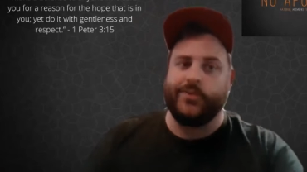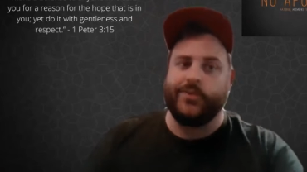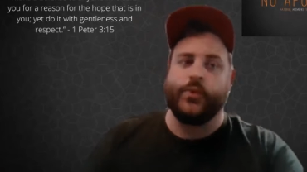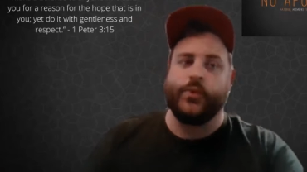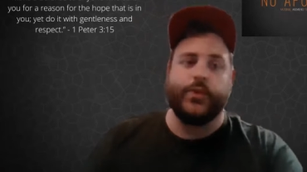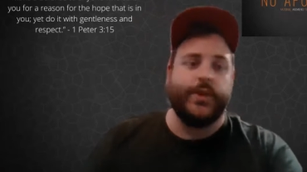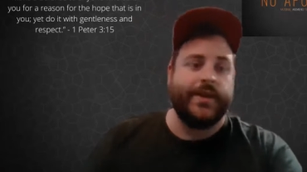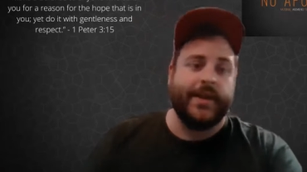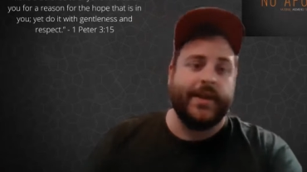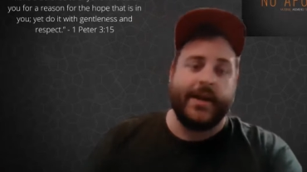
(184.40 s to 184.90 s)

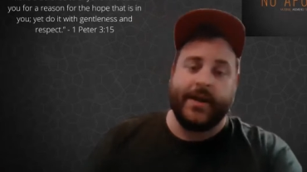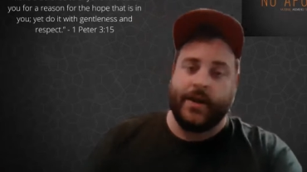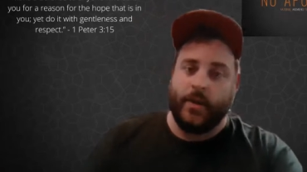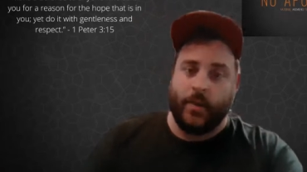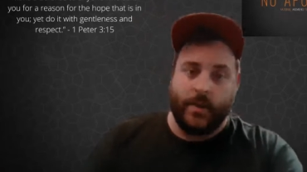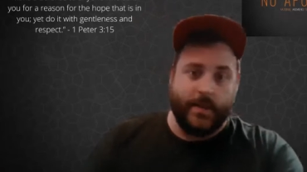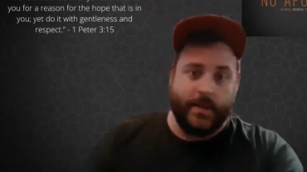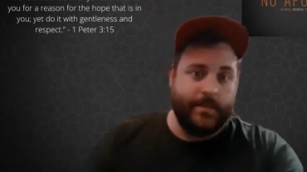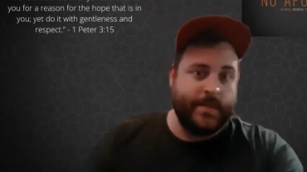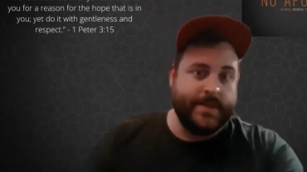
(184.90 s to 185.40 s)
really not going to
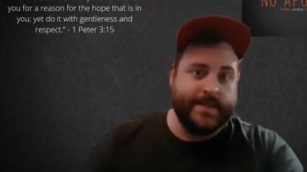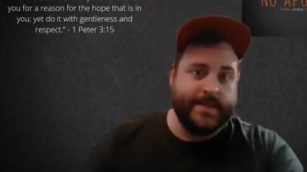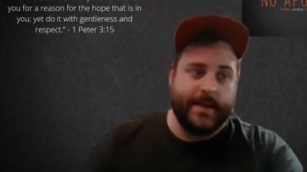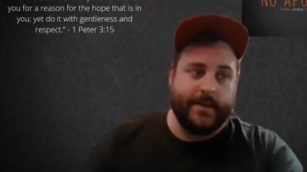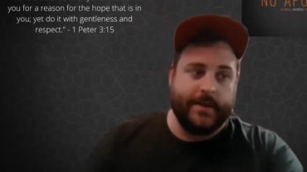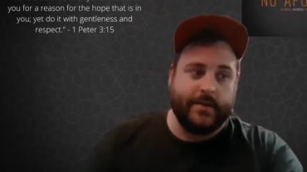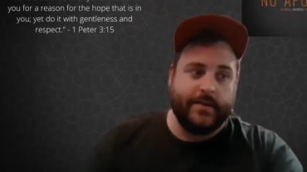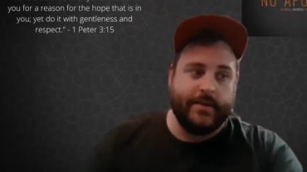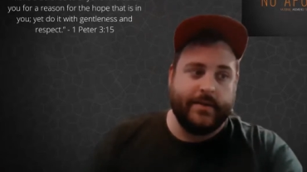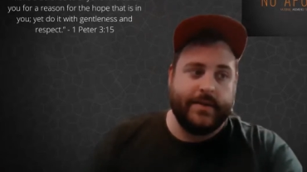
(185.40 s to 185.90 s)
want to miss
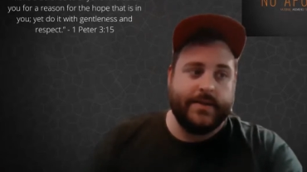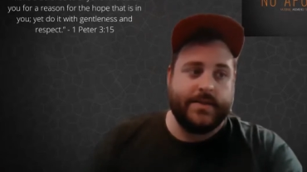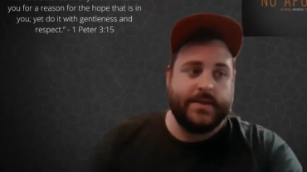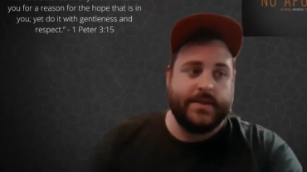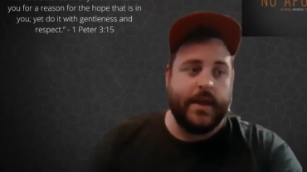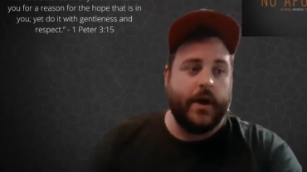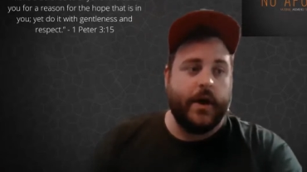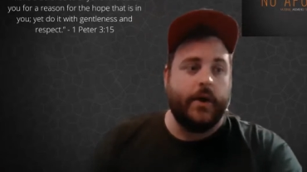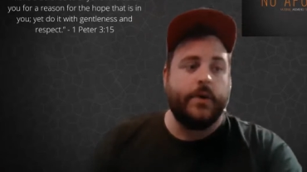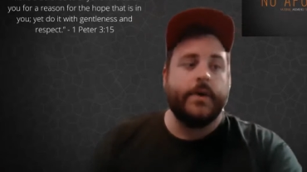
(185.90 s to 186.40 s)
out on this.
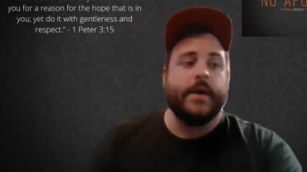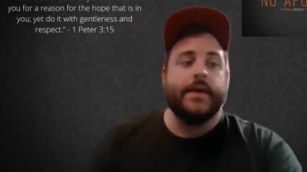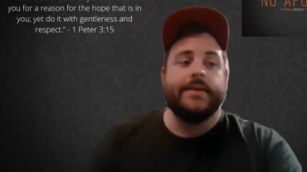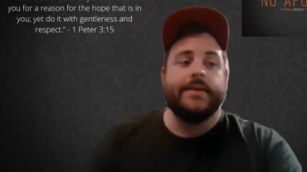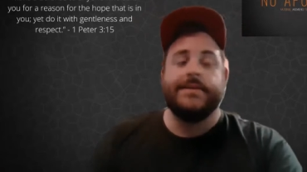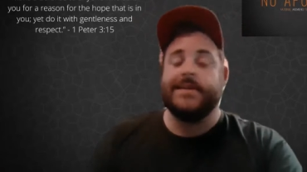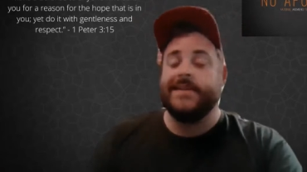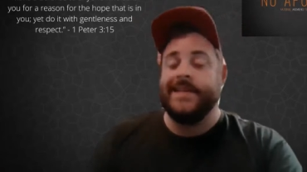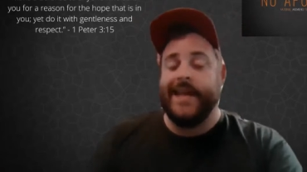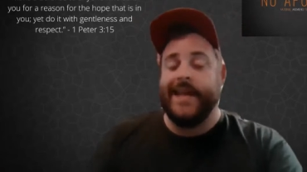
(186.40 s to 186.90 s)
So,
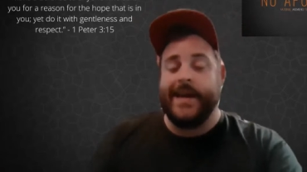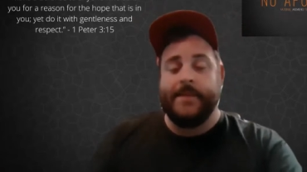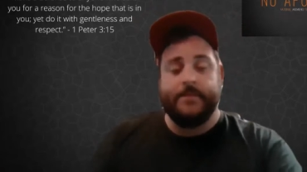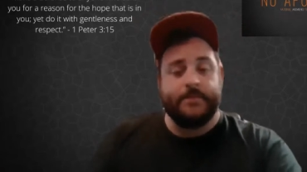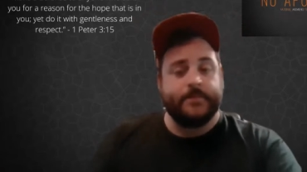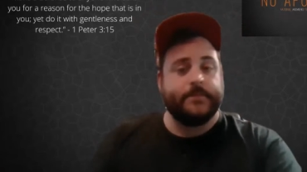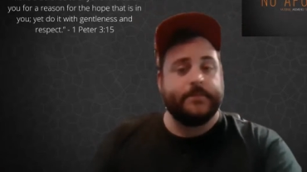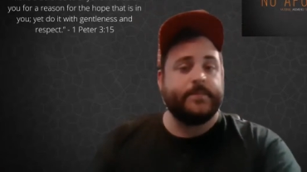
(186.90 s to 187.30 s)
today,